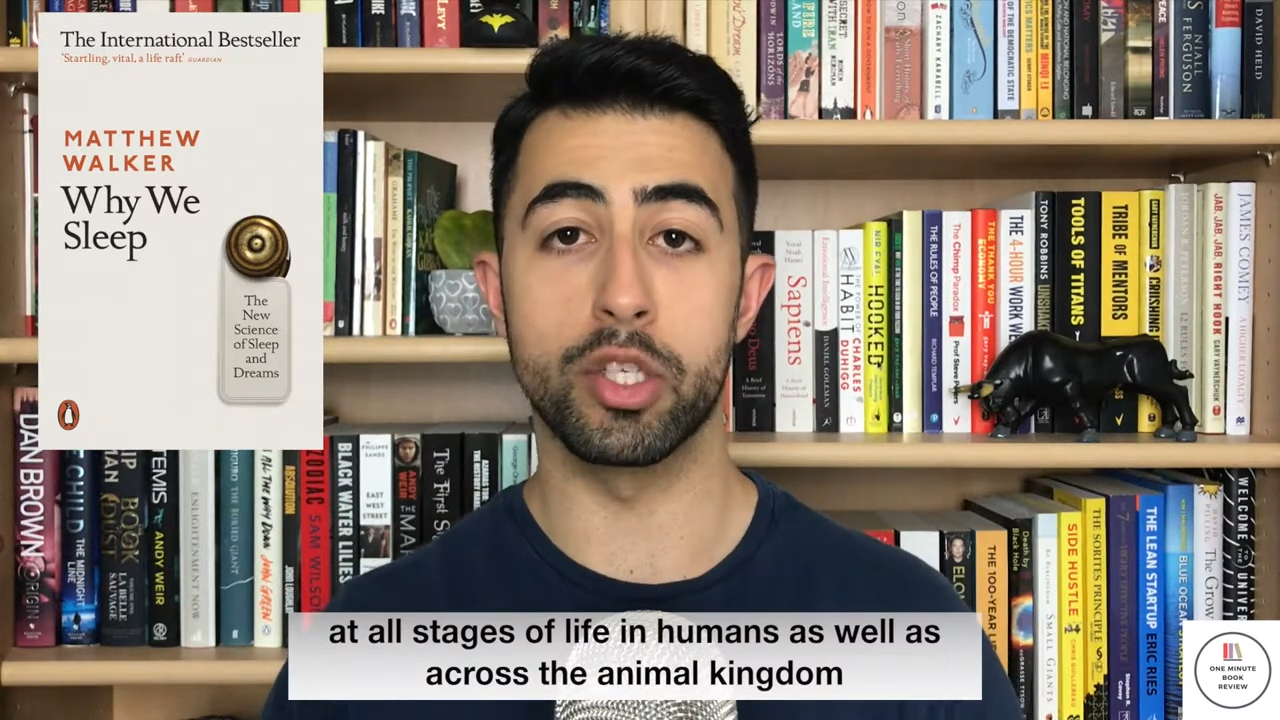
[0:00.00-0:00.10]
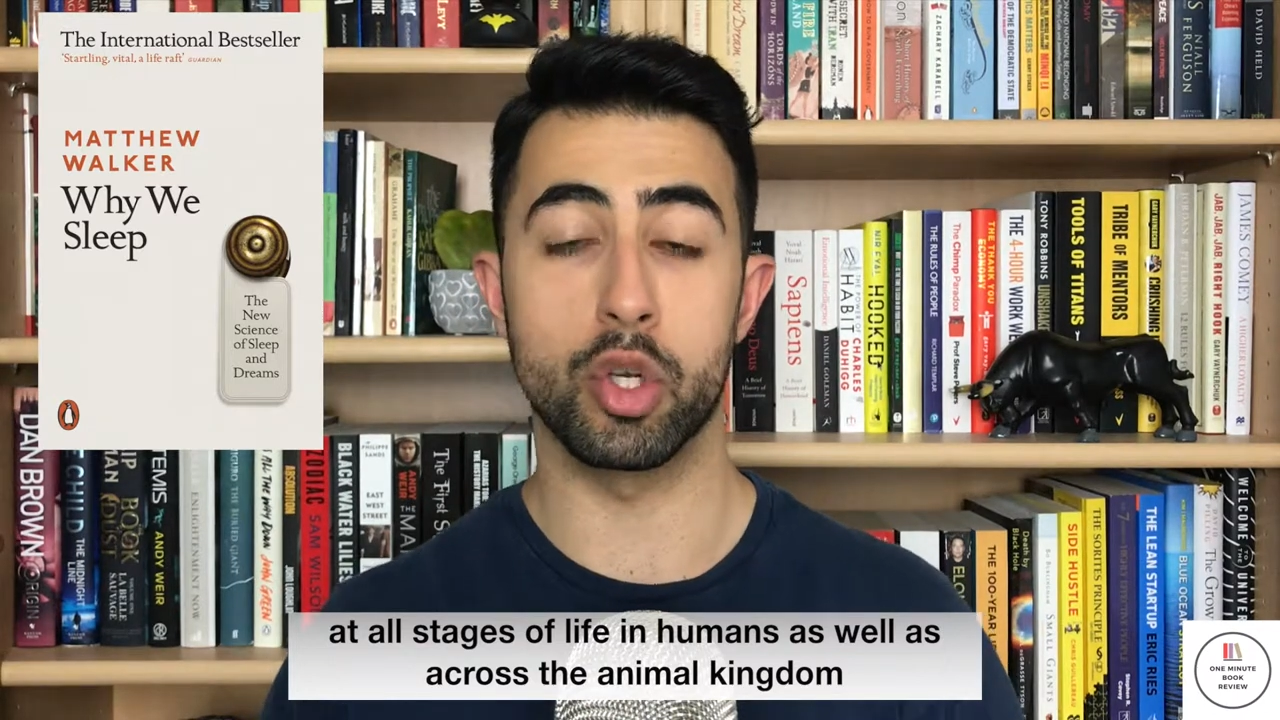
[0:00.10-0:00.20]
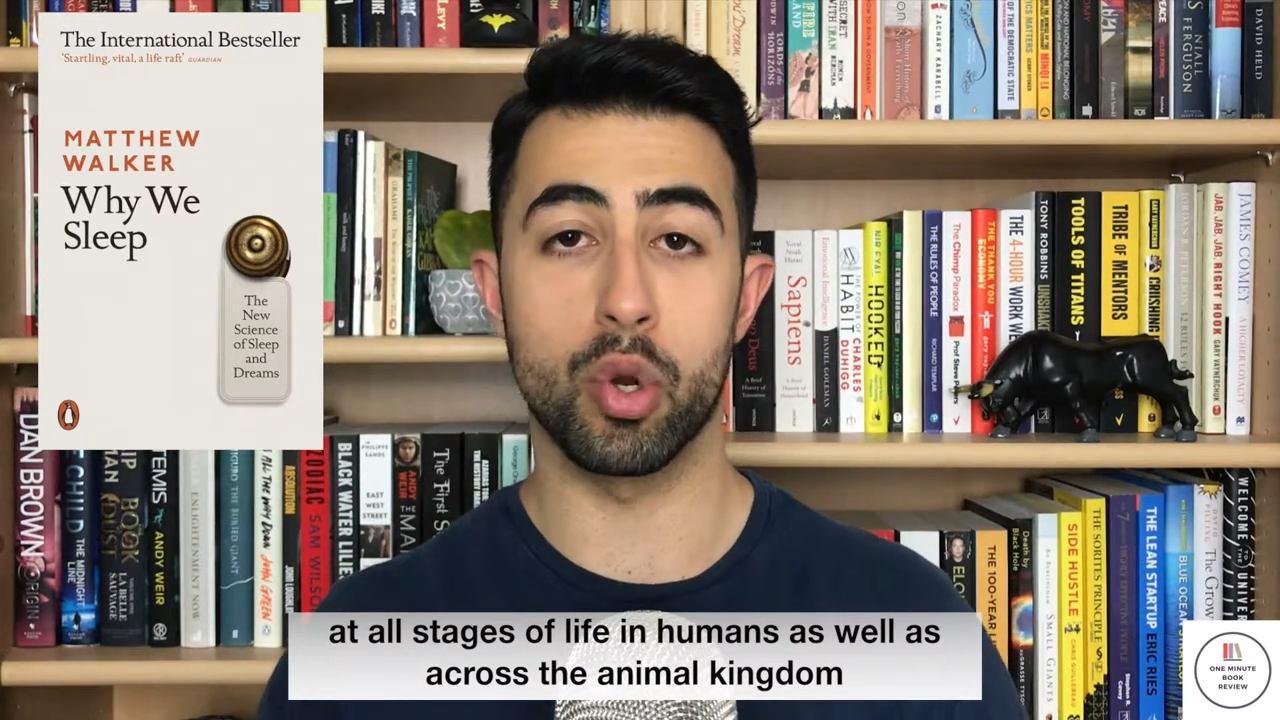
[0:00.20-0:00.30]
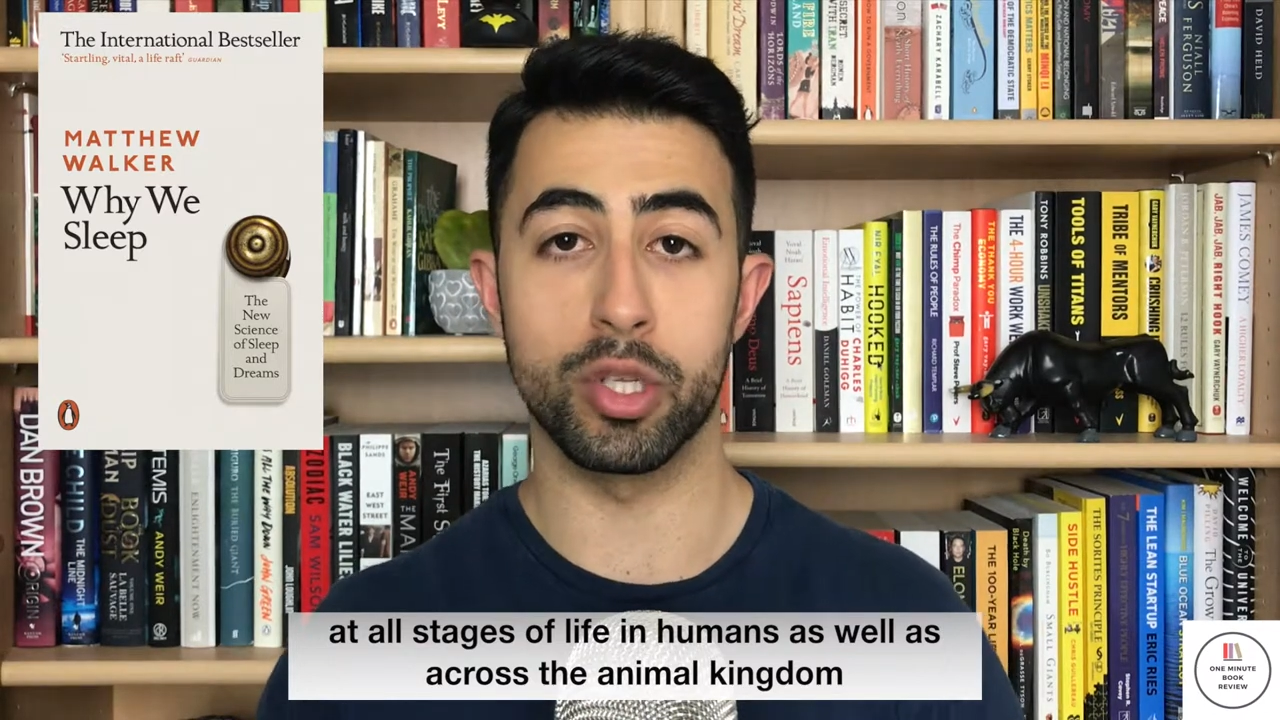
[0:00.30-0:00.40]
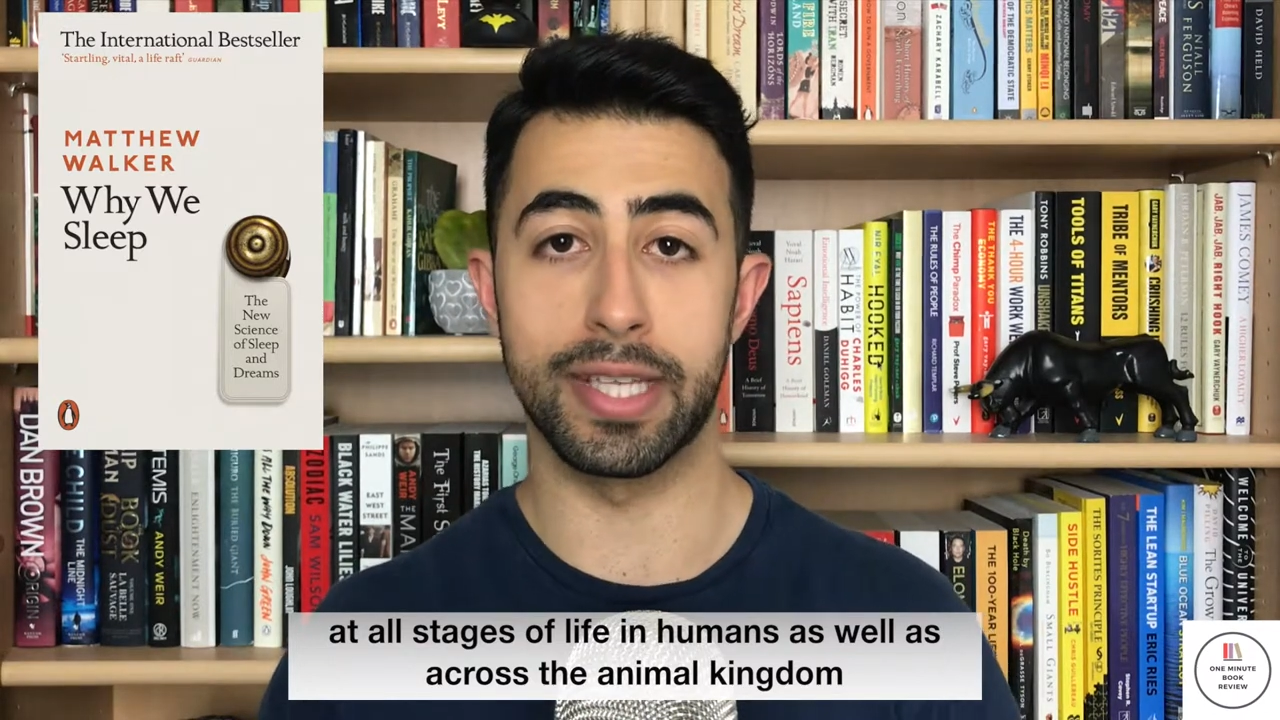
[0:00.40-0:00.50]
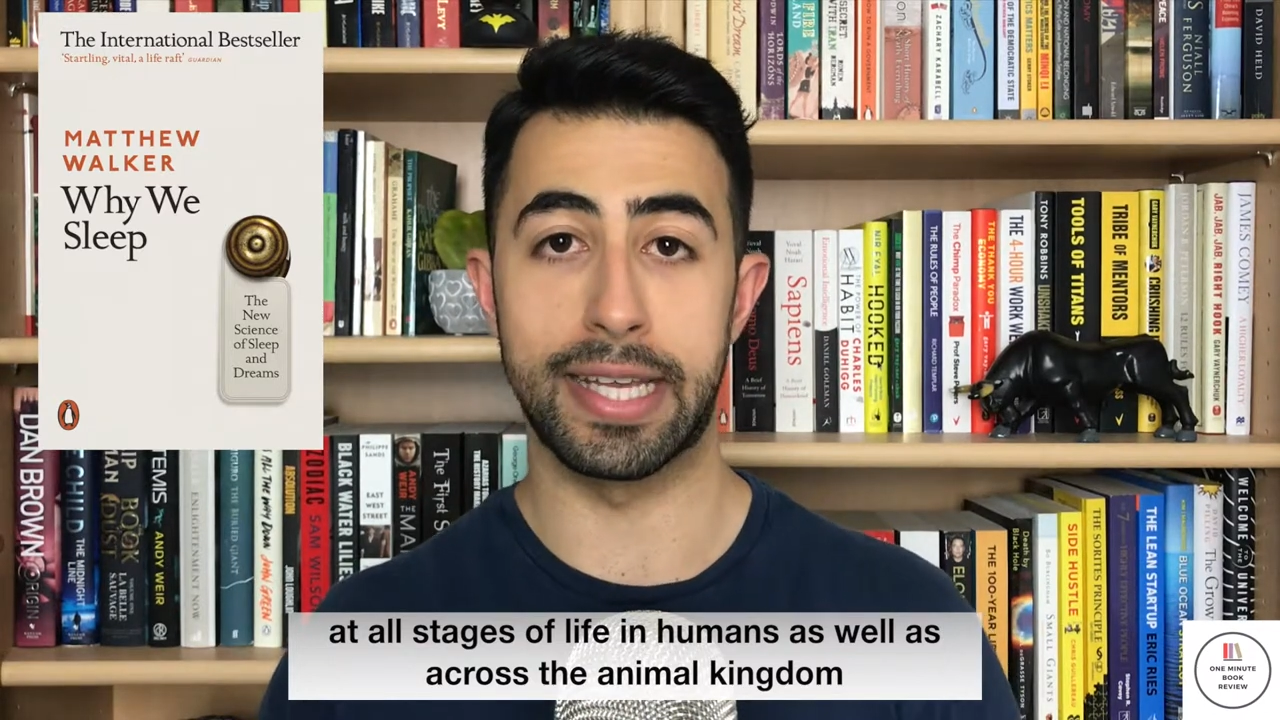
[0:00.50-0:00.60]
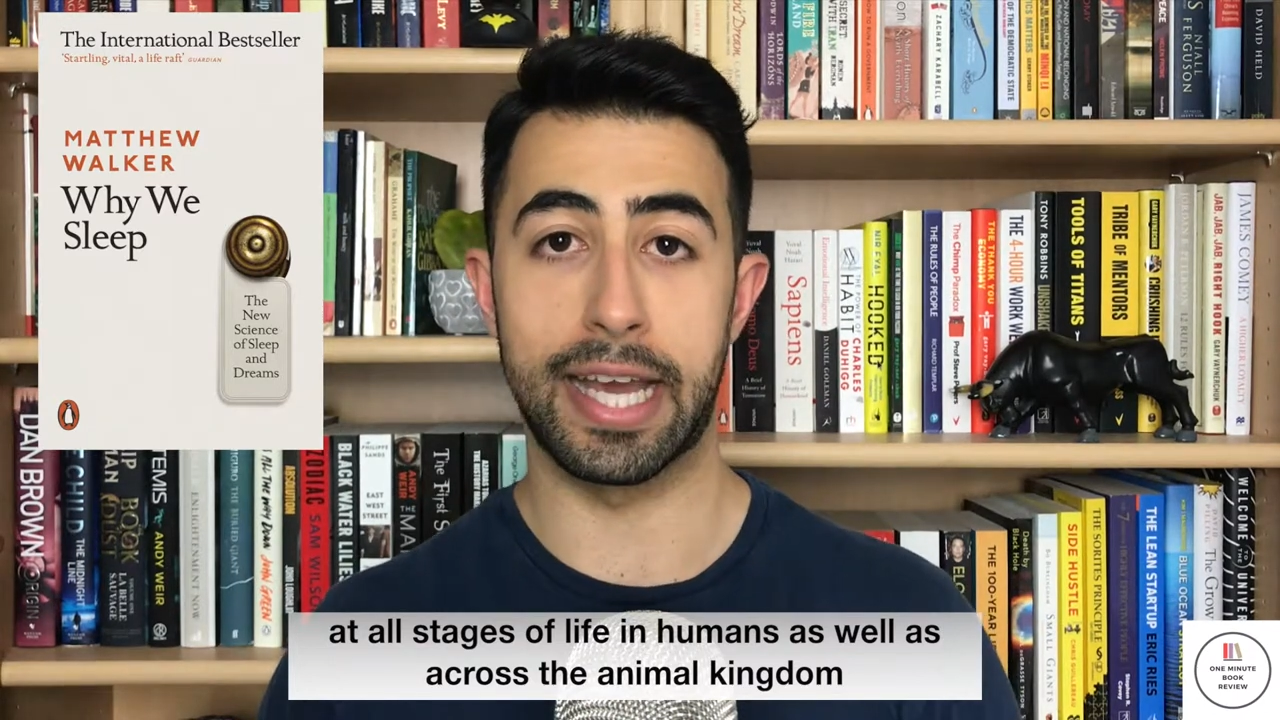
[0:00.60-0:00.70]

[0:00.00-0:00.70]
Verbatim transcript: across the